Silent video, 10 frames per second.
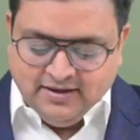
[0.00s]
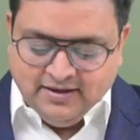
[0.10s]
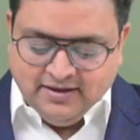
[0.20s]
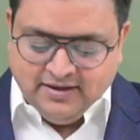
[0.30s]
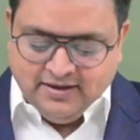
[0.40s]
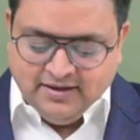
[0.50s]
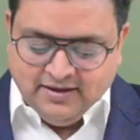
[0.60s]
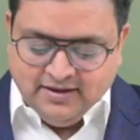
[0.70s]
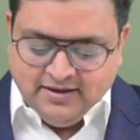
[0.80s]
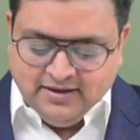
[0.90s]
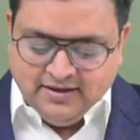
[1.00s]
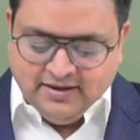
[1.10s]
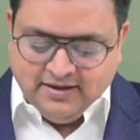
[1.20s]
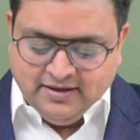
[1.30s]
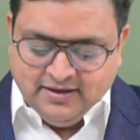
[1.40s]
So provident fund
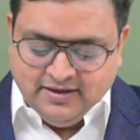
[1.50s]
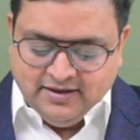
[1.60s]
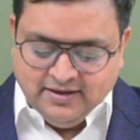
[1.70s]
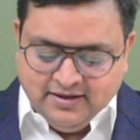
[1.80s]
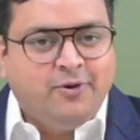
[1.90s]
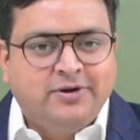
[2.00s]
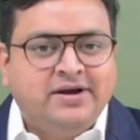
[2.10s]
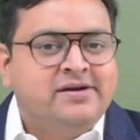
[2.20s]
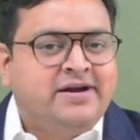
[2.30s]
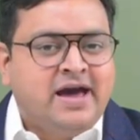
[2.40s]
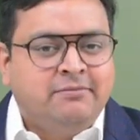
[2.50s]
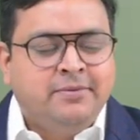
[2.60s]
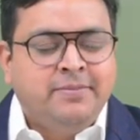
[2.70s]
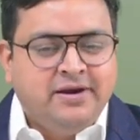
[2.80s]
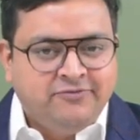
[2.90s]
is another important
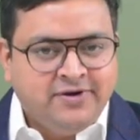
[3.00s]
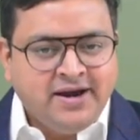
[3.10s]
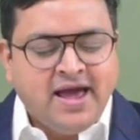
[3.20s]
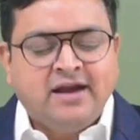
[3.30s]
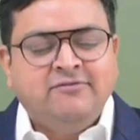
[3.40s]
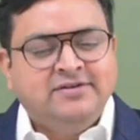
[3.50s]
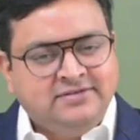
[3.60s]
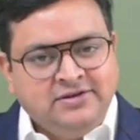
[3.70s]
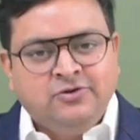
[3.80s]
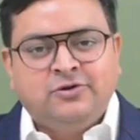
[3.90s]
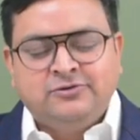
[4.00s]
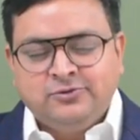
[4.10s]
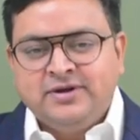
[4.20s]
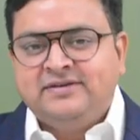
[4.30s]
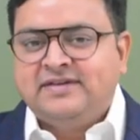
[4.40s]
retirement benefit, and we see
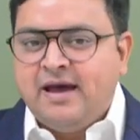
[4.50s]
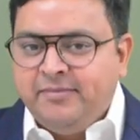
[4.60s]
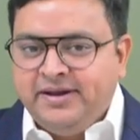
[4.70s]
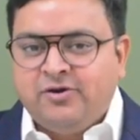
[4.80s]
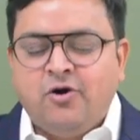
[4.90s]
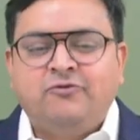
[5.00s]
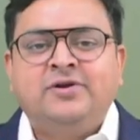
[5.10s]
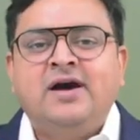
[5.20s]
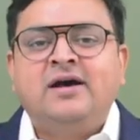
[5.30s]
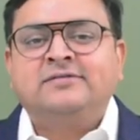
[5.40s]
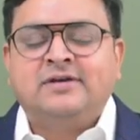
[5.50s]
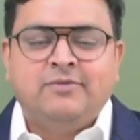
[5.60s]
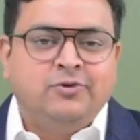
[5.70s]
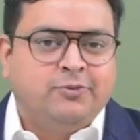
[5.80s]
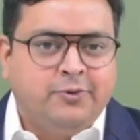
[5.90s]
also examiner often ask
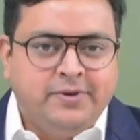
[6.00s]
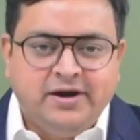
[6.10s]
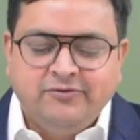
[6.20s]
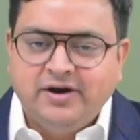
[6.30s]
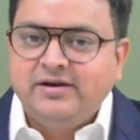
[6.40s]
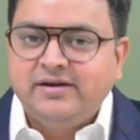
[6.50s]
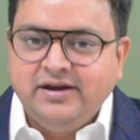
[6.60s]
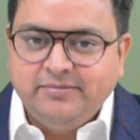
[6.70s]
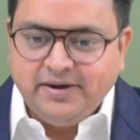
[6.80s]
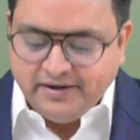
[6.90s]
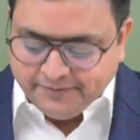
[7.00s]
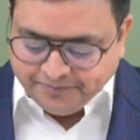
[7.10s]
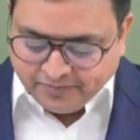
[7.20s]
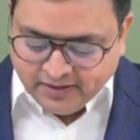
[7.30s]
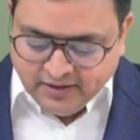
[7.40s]
about provident fund treatment.
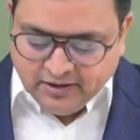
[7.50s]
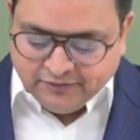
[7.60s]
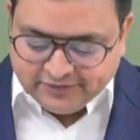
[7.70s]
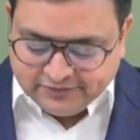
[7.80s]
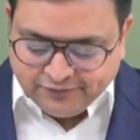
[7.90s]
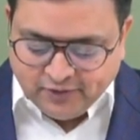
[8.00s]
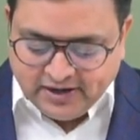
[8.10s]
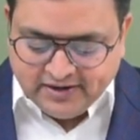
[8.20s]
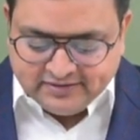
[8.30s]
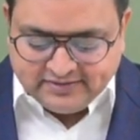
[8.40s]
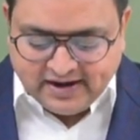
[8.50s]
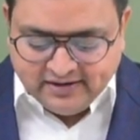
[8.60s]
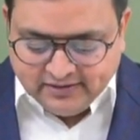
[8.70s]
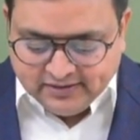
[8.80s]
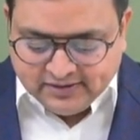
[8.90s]
First of all,
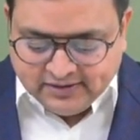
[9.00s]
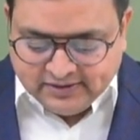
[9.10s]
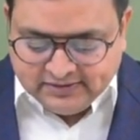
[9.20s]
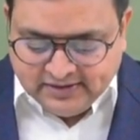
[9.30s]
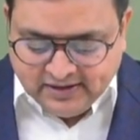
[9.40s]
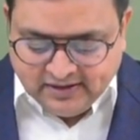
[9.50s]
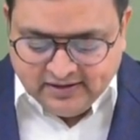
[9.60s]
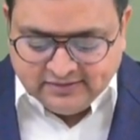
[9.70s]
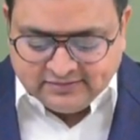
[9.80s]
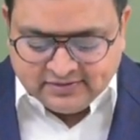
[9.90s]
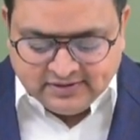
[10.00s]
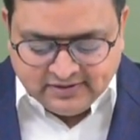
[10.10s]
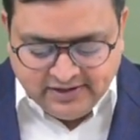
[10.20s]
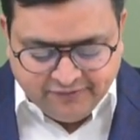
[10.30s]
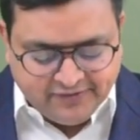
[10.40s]
understand there is
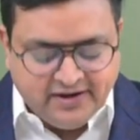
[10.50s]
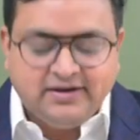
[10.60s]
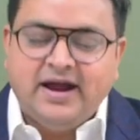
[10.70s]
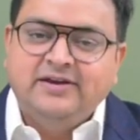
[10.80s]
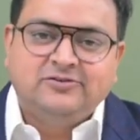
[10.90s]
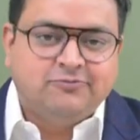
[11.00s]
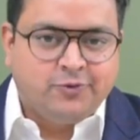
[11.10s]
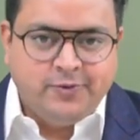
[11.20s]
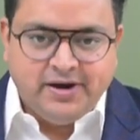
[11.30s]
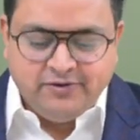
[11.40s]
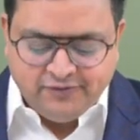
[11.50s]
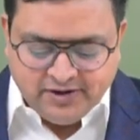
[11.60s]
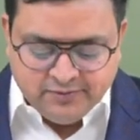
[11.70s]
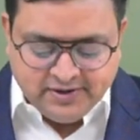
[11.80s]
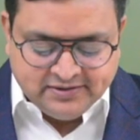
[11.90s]
different kinds of provident
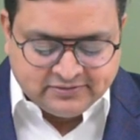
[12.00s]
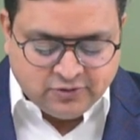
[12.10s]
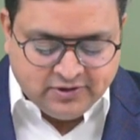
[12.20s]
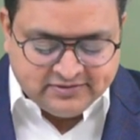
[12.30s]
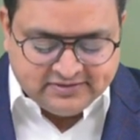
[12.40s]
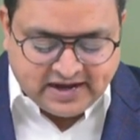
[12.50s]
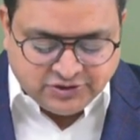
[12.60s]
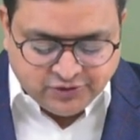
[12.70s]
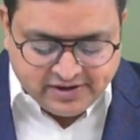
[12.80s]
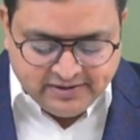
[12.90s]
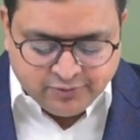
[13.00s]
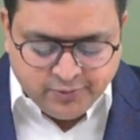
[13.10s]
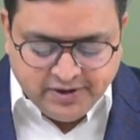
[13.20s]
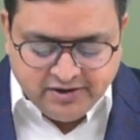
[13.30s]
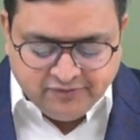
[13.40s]
fund. One is called statutory
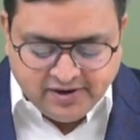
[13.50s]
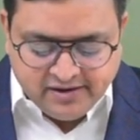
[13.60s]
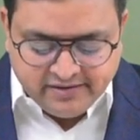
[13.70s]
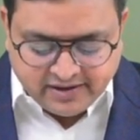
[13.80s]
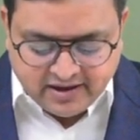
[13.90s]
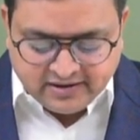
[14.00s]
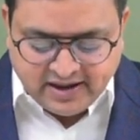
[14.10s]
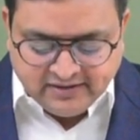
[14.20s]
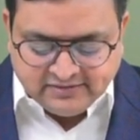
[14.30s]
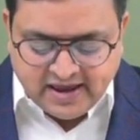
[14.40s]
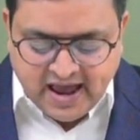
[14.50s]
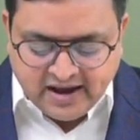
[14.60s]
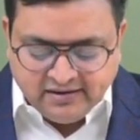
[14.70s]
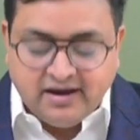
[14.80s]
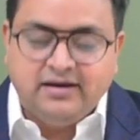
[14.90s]
provident fund, recognized
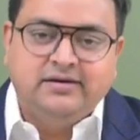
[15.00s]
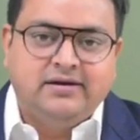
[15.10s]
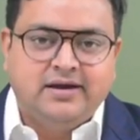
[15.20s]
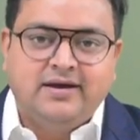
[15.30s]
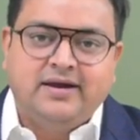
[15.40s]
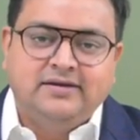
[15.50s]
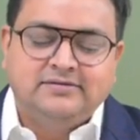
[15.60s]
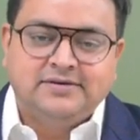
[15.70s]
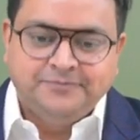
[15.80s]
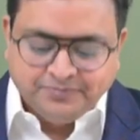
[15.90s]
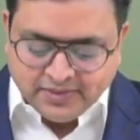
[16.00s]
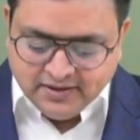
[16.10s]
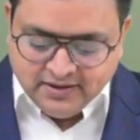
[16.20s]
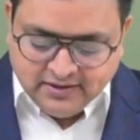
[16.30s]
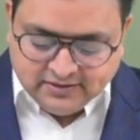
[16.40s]
and unrecognized.
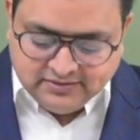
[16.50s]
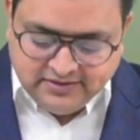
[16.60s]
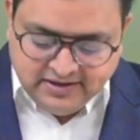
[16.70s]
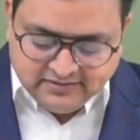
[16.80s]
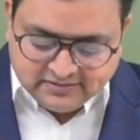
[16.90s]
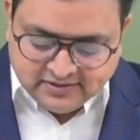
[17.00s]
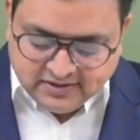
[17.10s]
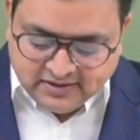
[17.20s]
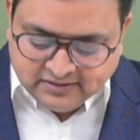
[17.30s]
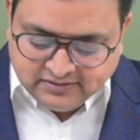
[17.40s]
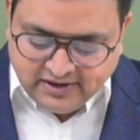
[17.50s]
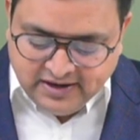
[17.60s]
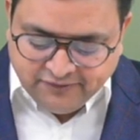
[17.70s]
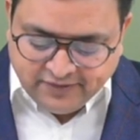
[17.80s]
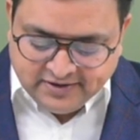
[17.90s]
These
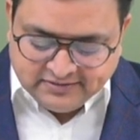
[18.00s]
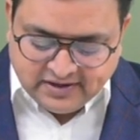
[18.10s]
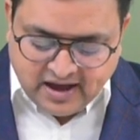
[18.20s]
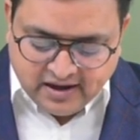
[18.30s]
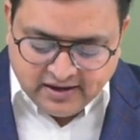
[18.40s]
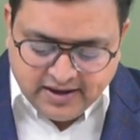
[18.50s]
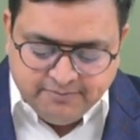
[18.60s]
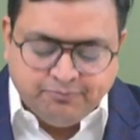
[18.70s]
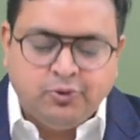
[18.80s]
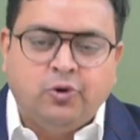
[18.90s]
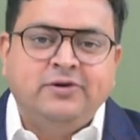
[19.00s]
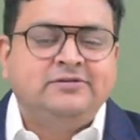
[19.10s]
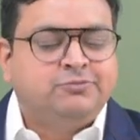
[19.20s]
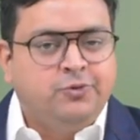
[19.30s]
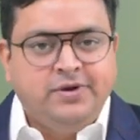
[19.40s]
three funds are
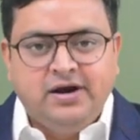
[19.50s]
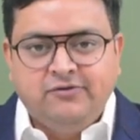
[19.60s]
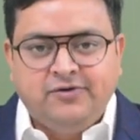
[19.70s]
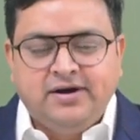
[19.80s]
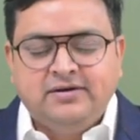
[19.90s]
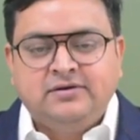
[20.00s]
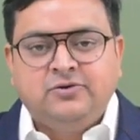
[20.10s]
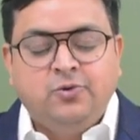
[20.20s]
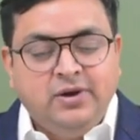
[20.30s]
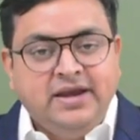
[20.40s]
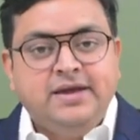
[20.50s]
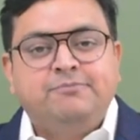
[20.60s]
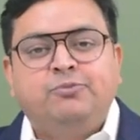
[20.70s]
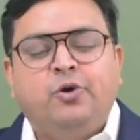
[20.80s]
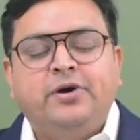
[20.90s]
employees provident fund. Only
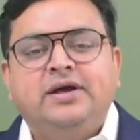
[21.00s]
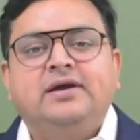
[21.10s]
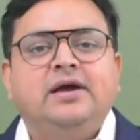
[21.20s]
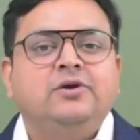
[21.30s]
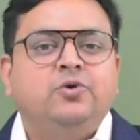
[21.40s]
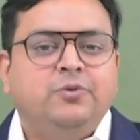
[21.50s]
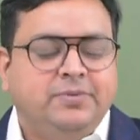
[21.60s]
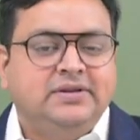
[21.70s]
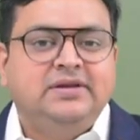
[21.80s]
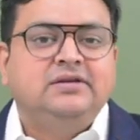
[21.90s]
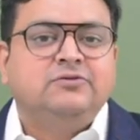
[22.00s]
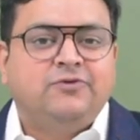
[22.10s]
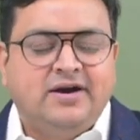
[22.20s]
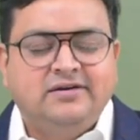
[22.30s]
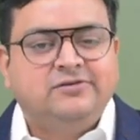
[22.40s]
employer can open these
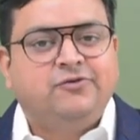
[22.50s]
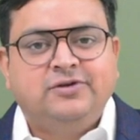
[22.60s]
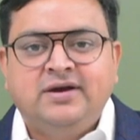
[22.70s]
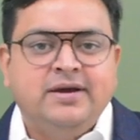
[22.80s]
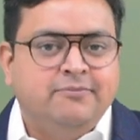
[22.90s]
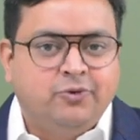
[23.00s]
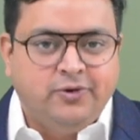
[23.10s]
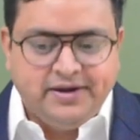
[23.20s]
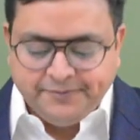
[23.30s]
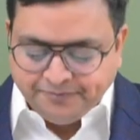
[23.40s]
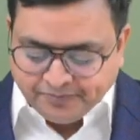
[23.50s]
funds for the employee.